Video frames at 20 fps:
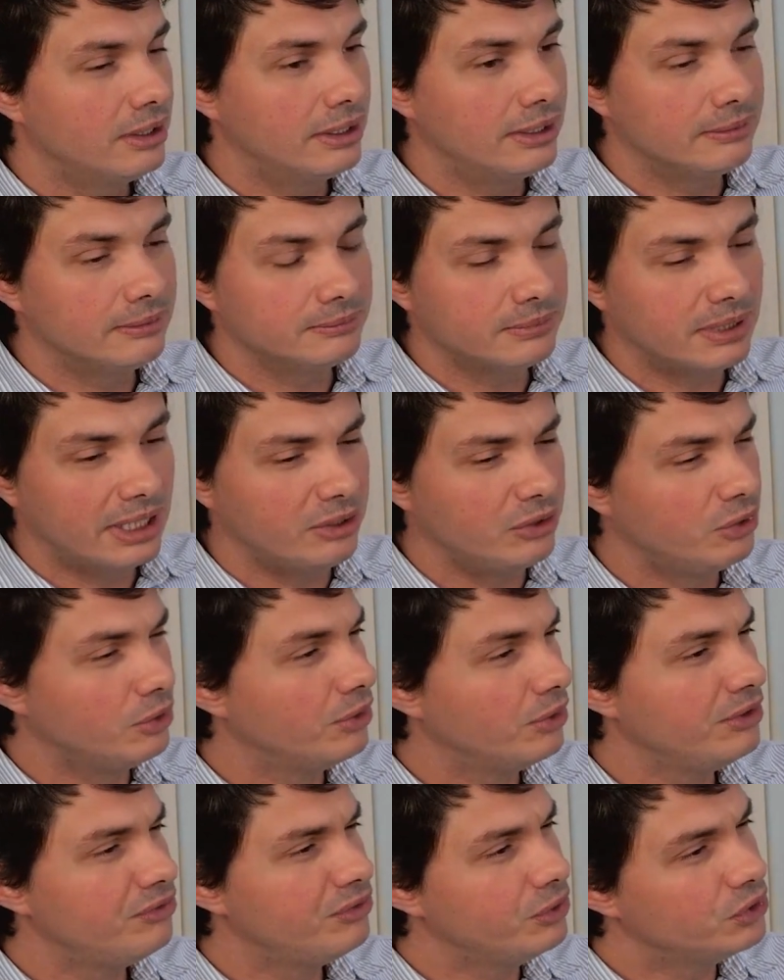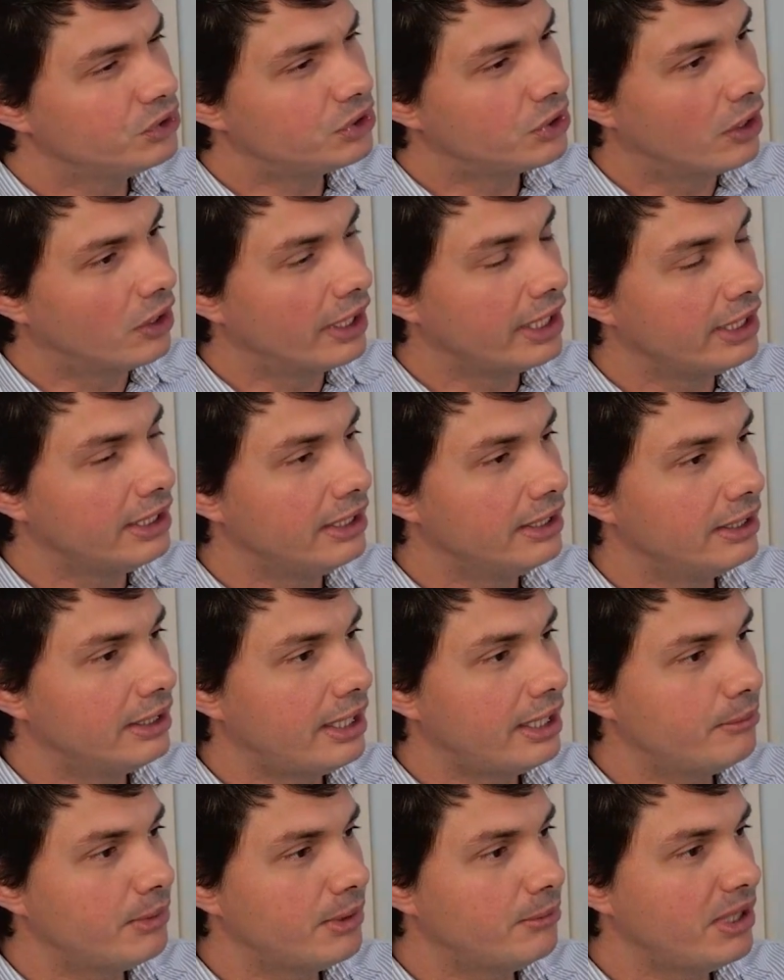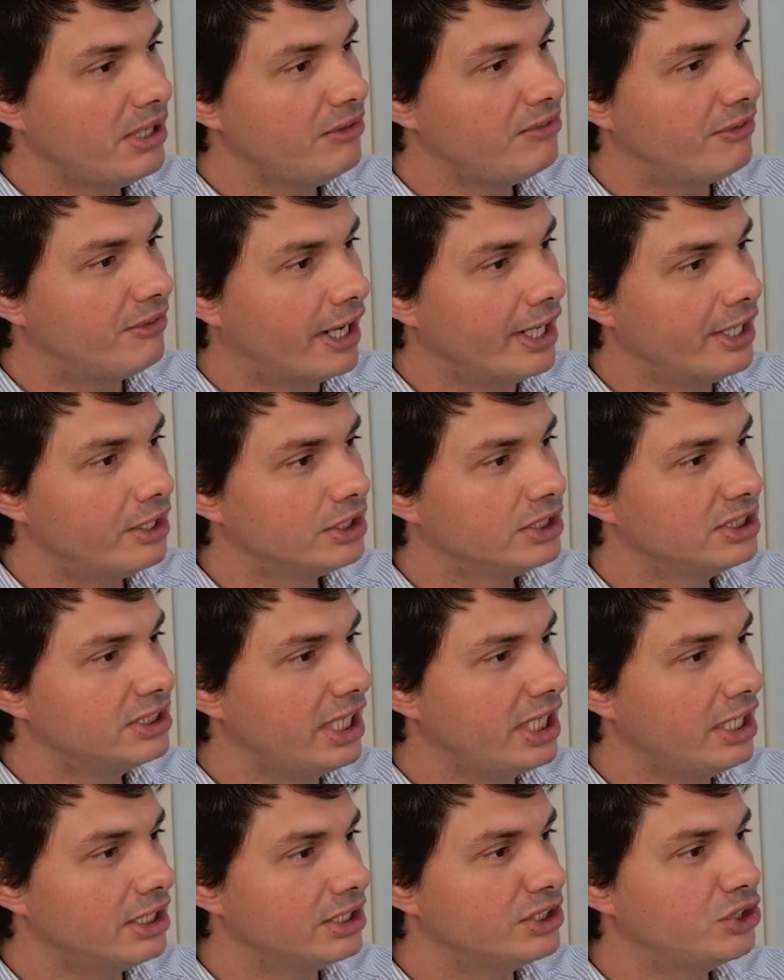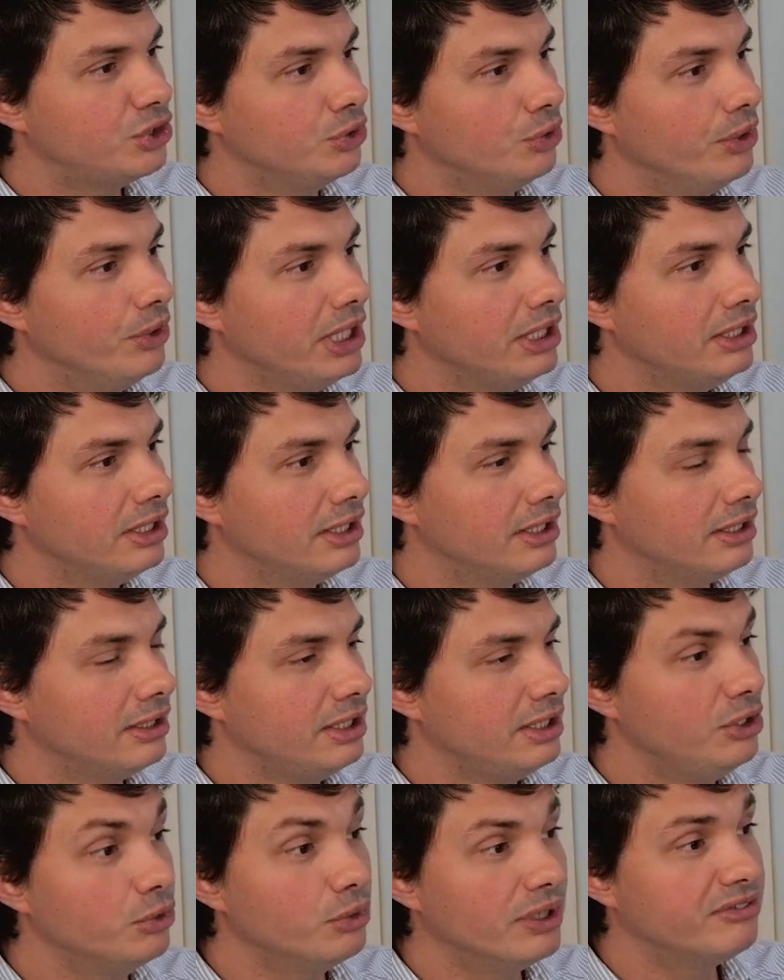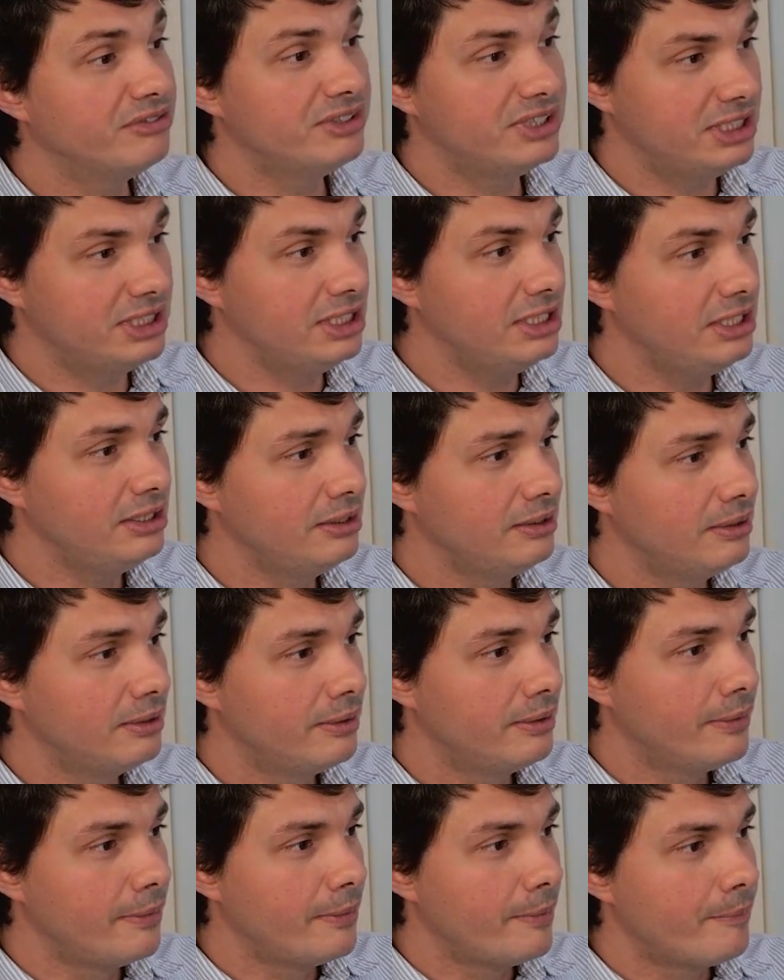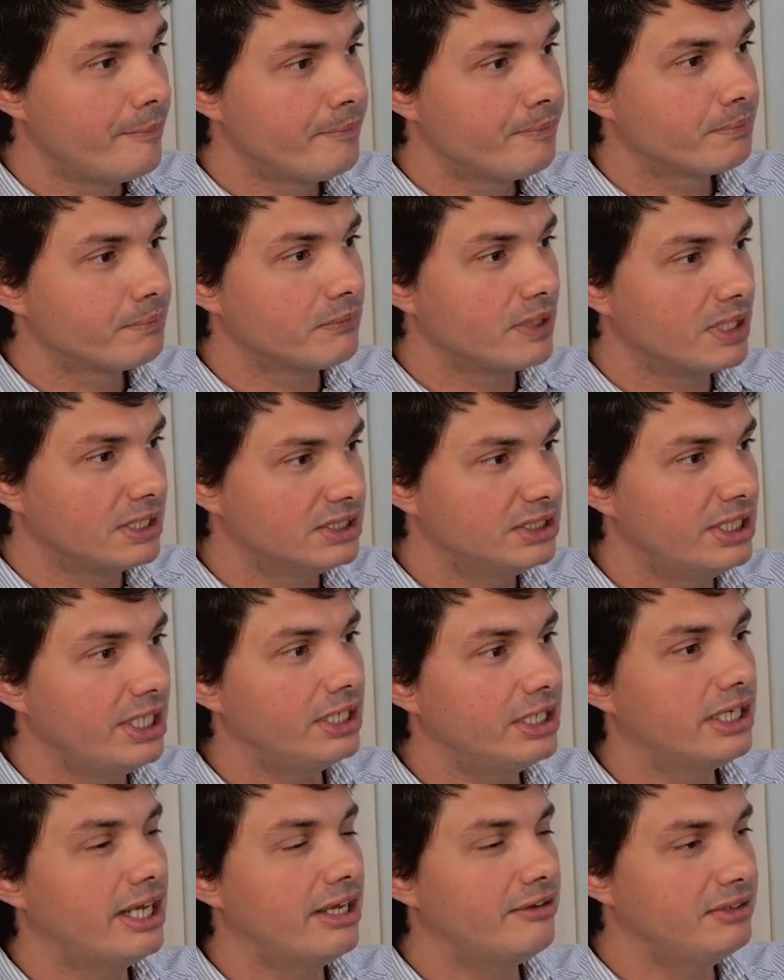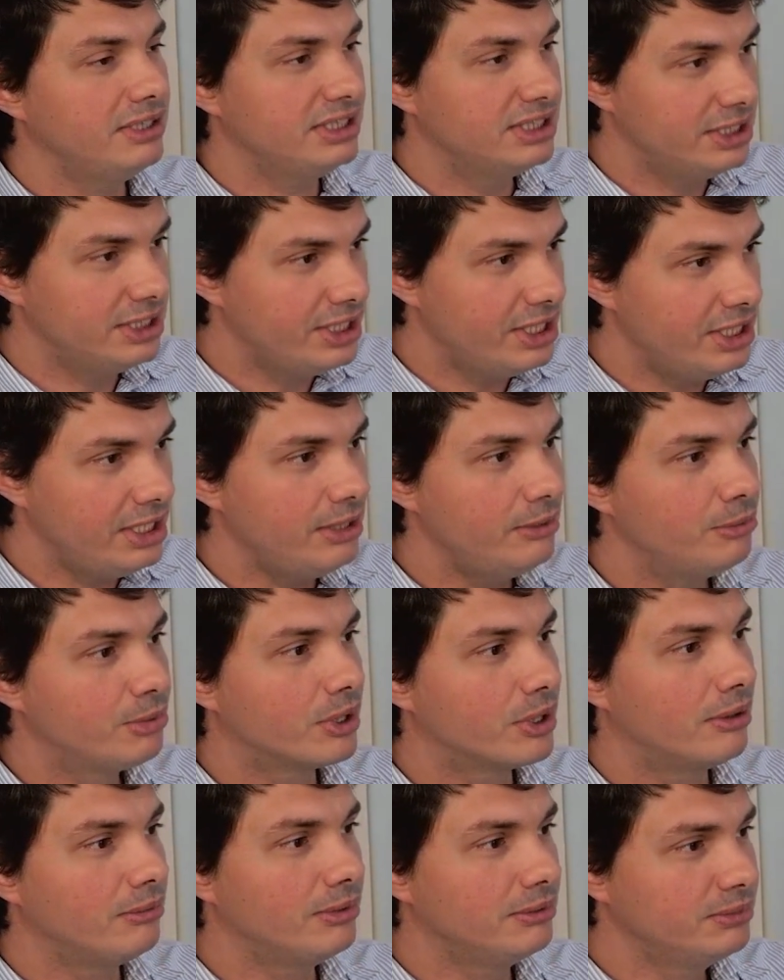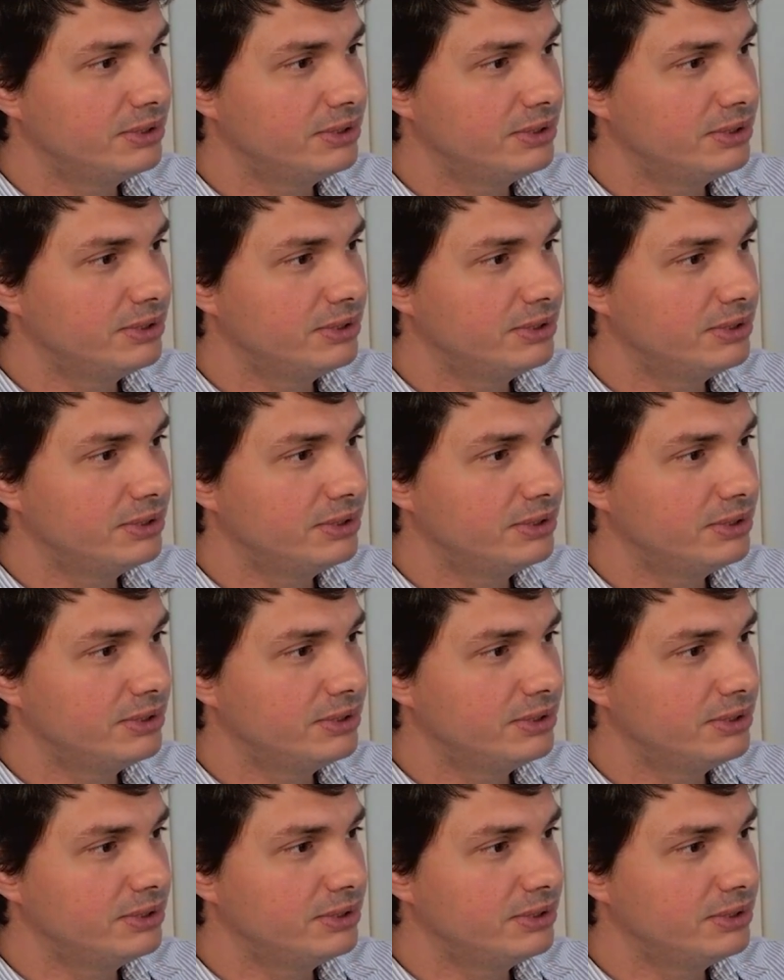I don't know if you saw it, the MMA fighters, they are suing the UFC because they are having CDE problems.